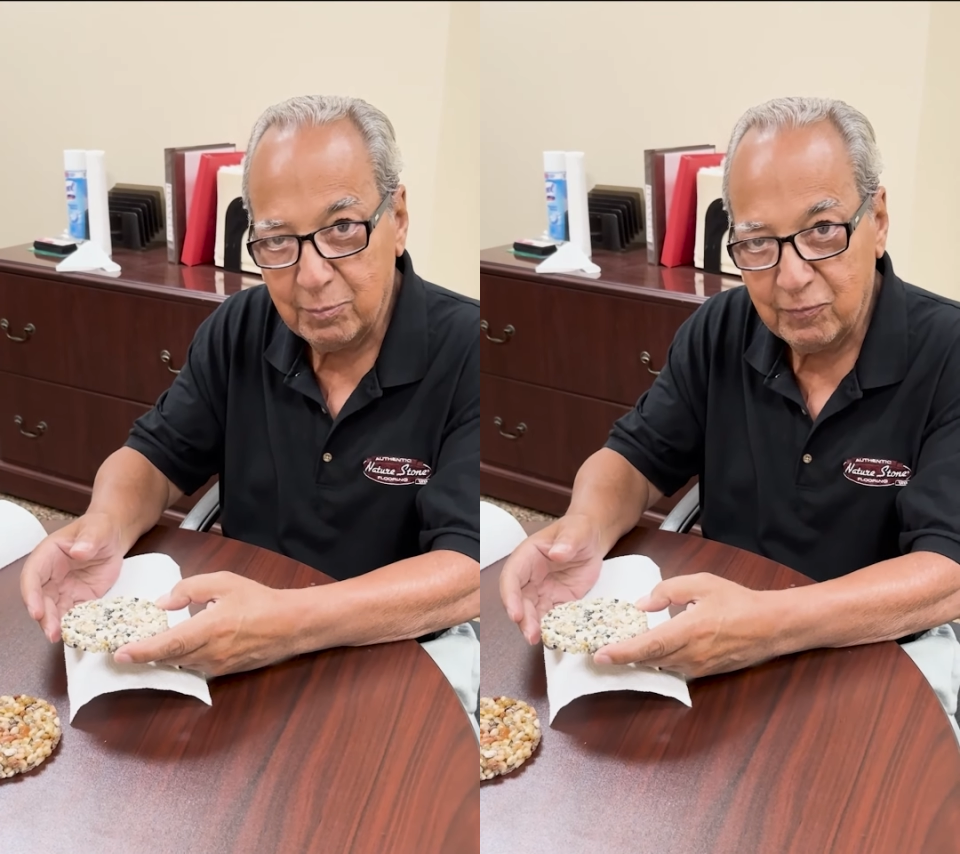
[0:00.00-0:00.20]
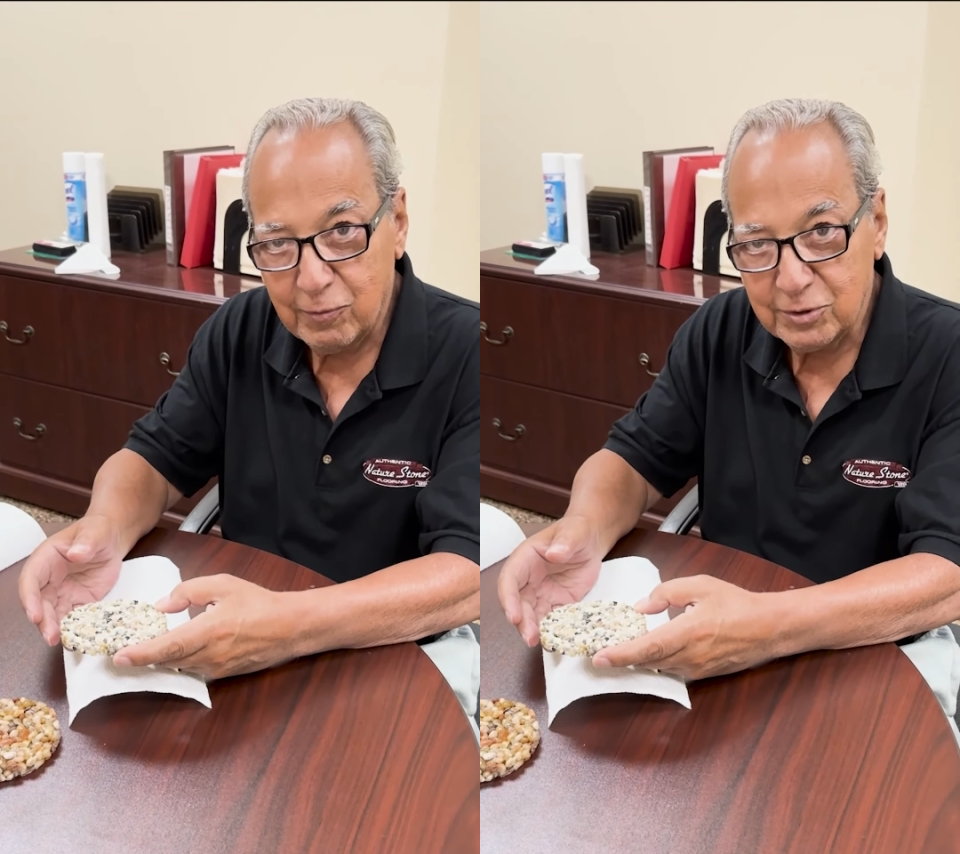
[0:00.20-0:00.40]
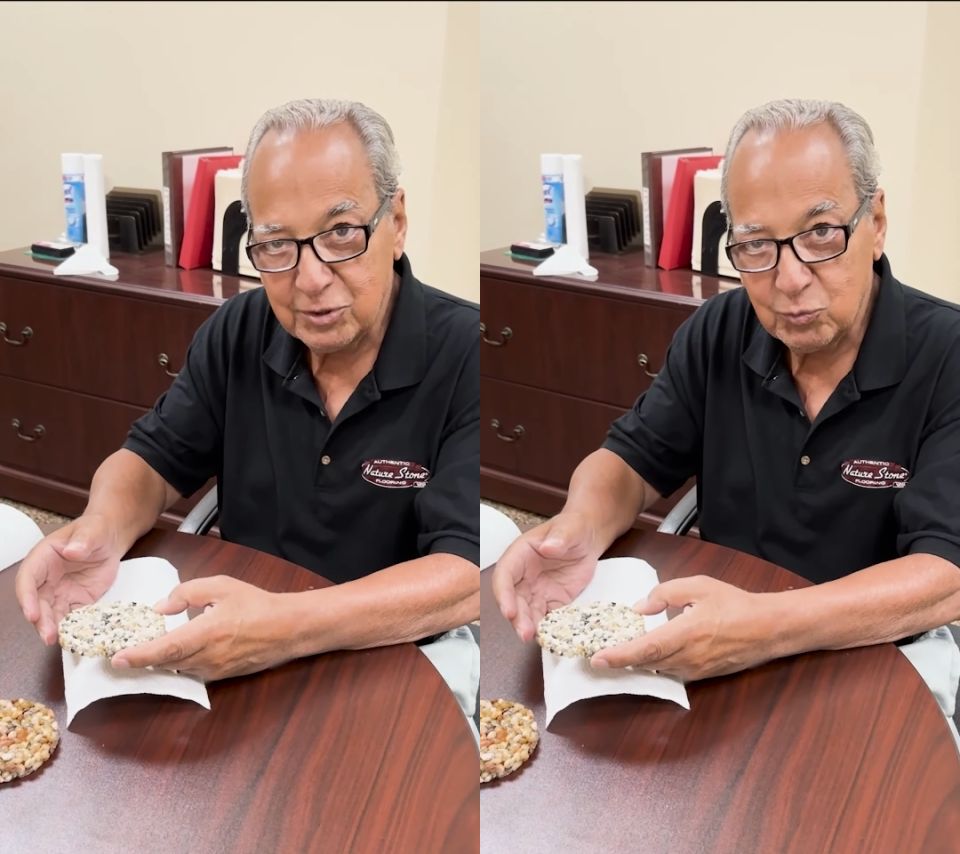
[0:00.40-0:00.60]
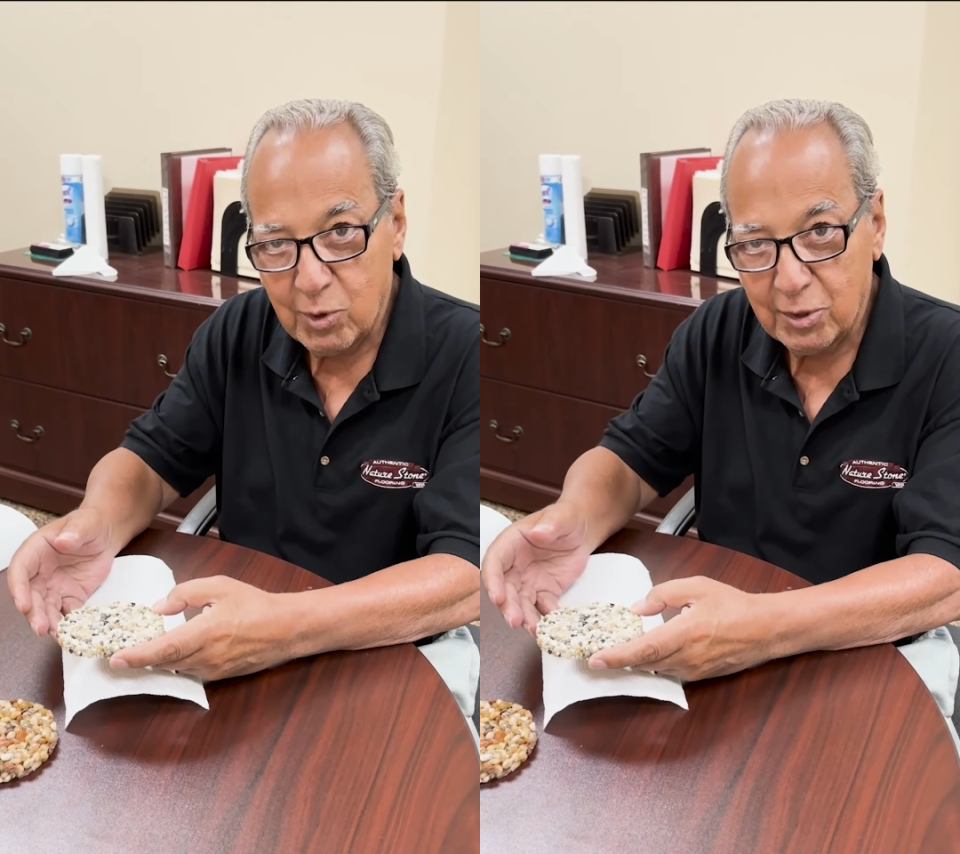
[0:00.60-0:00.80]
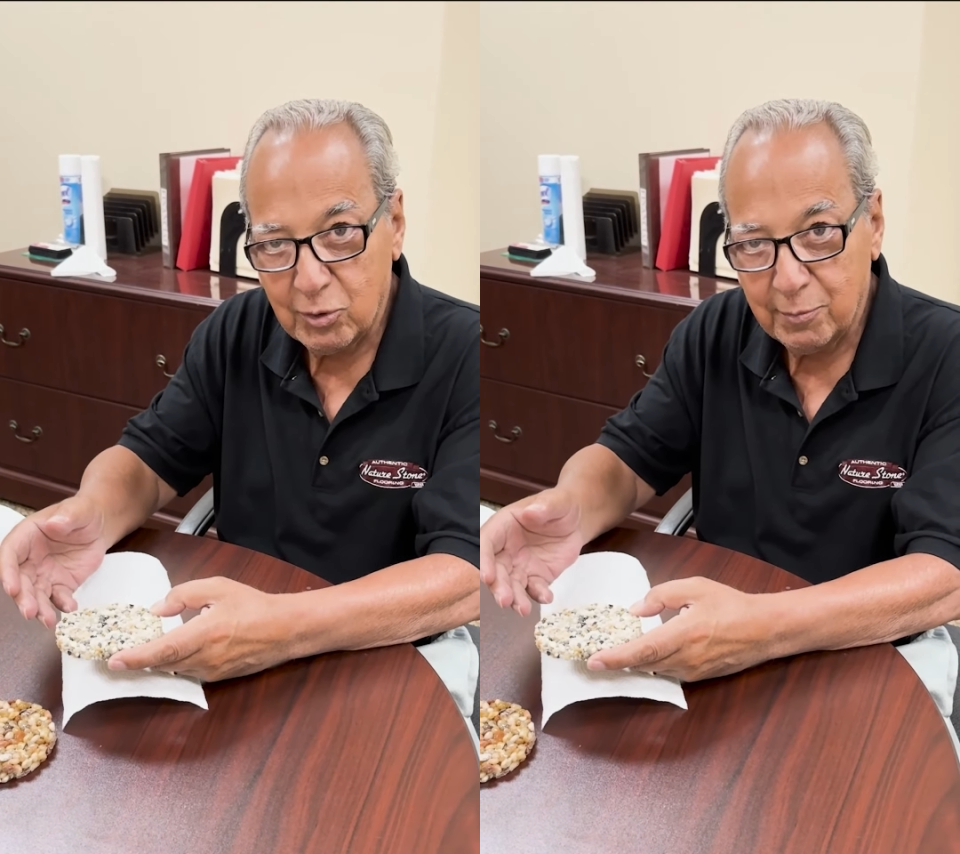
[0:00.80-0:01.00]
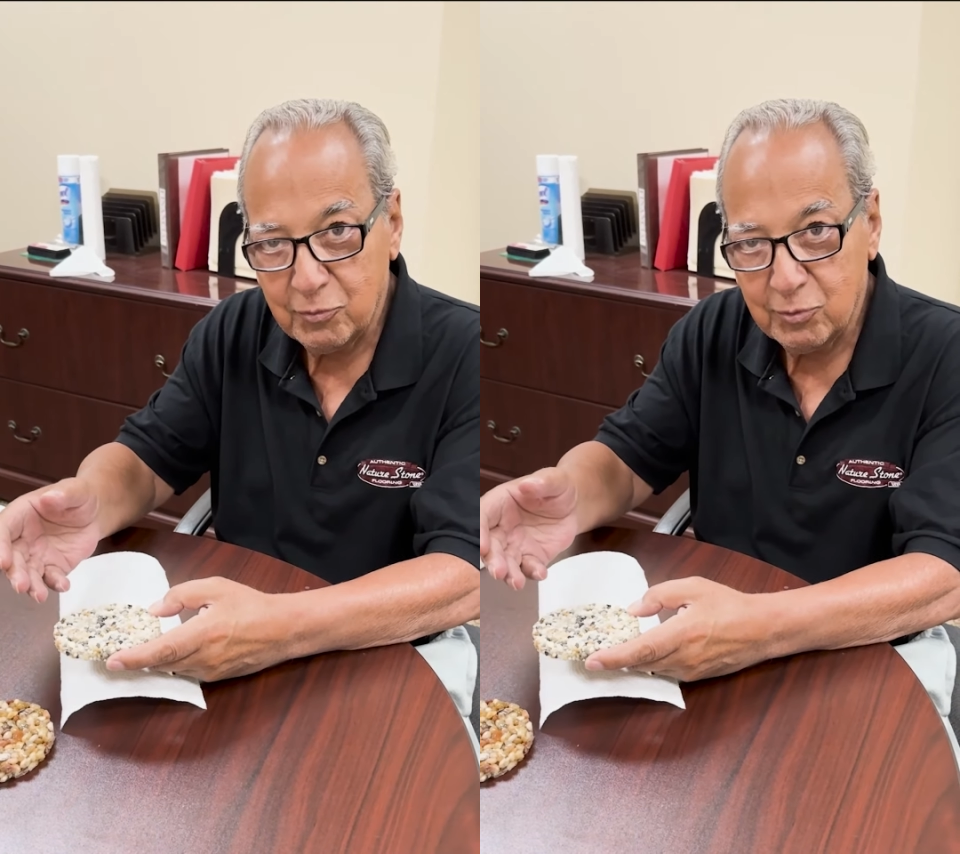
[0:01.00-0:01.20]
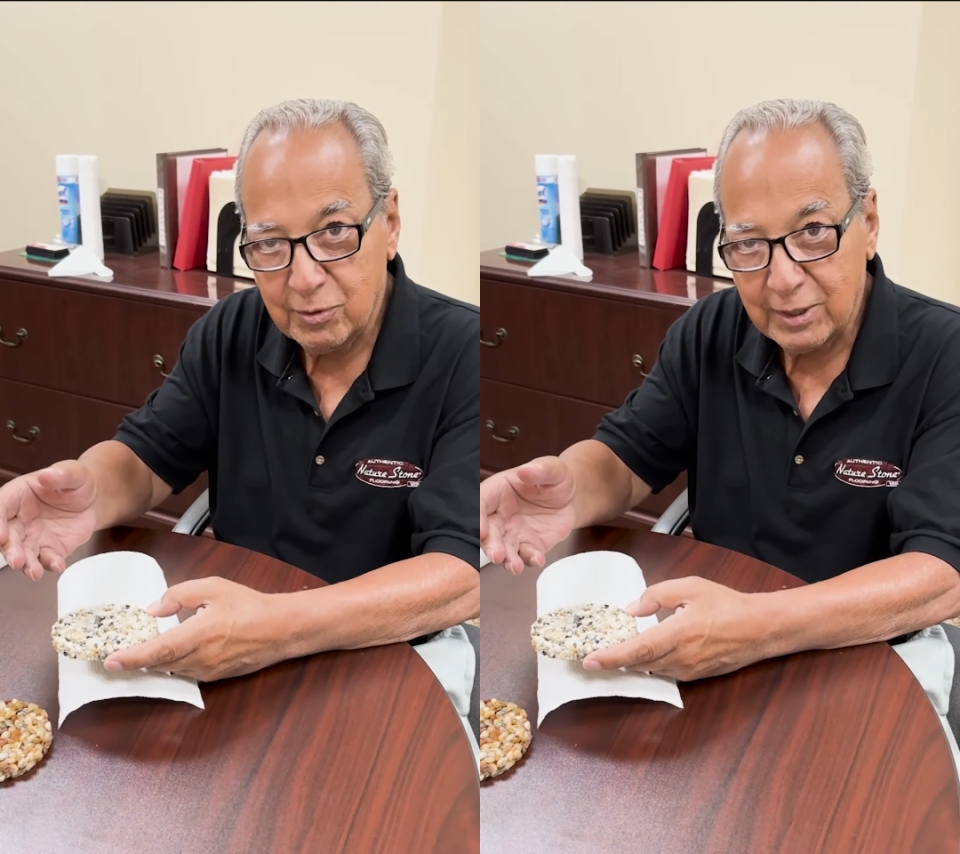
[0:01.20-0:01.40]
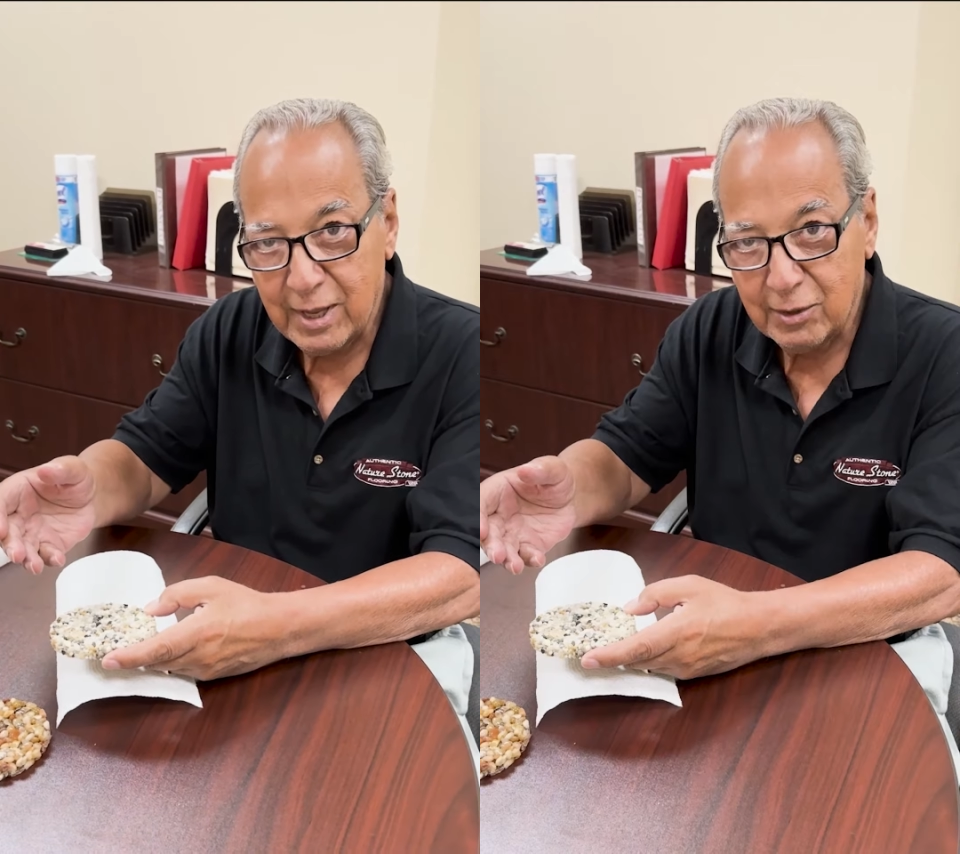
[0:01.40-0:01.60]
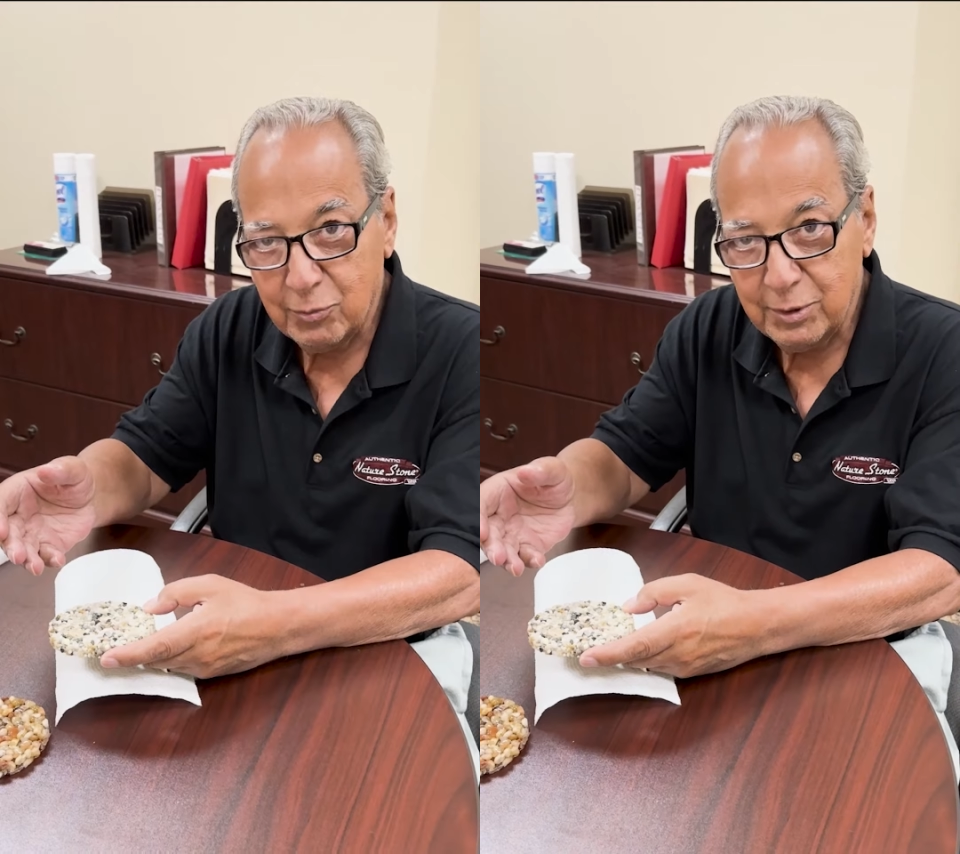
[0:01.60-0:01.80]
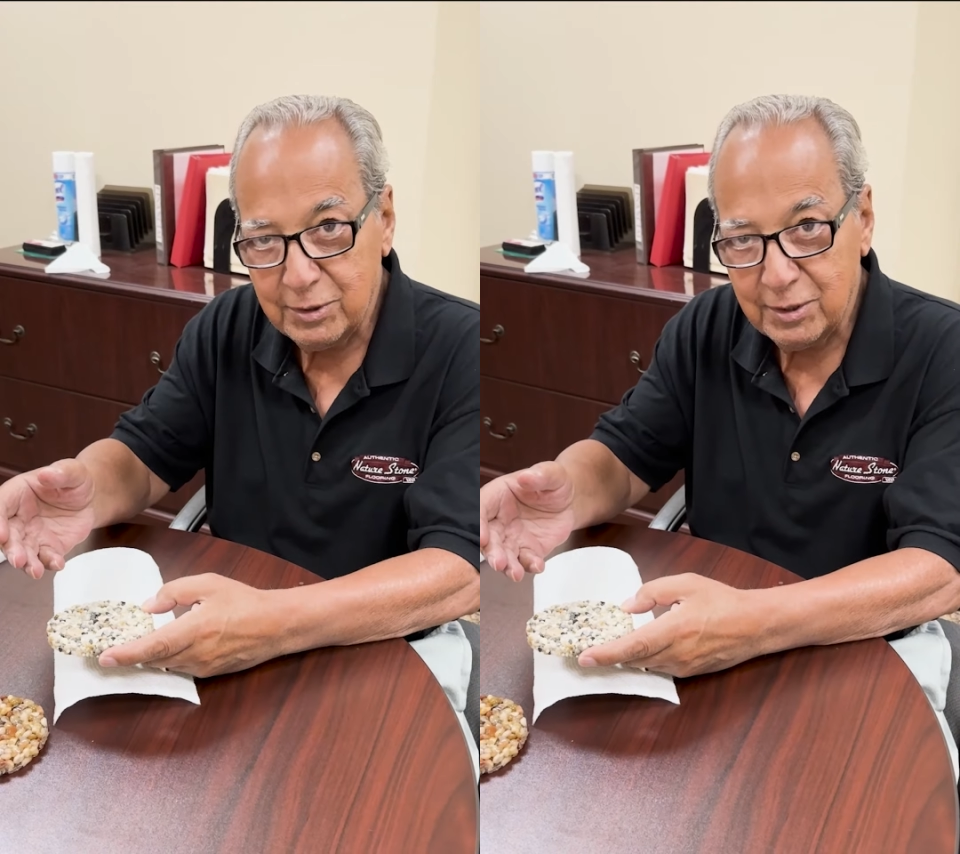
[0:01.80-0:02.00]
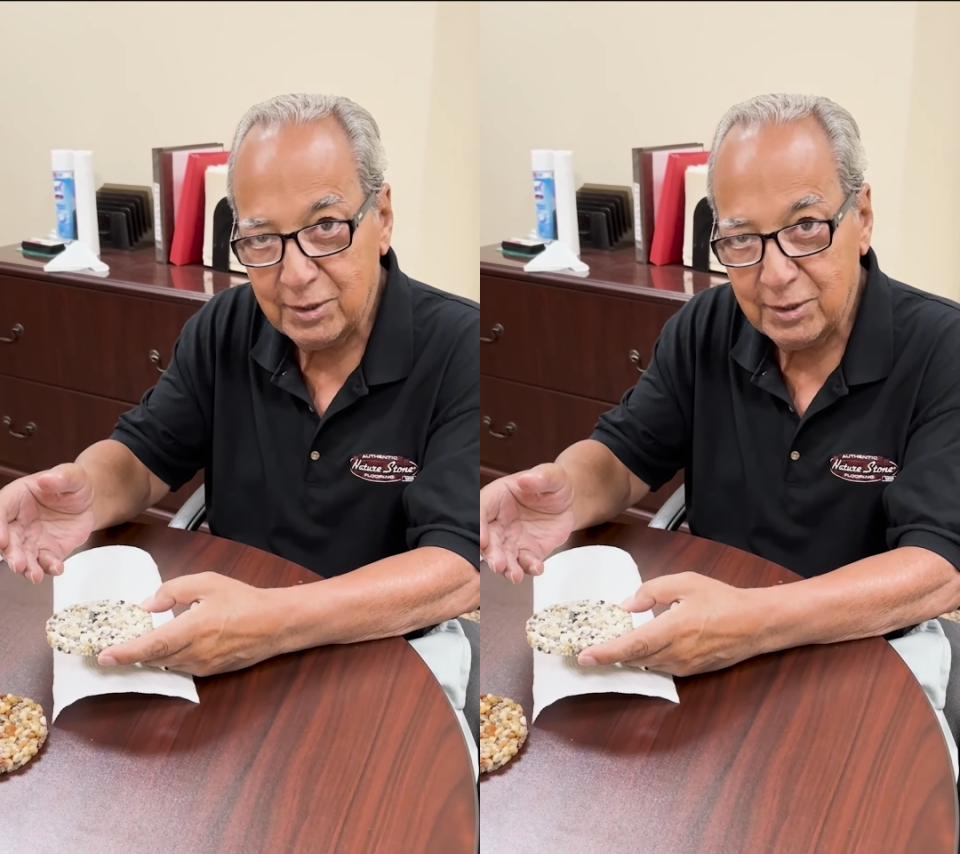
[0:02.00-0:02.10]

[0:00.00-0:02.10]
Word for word: forces water up through the concrete,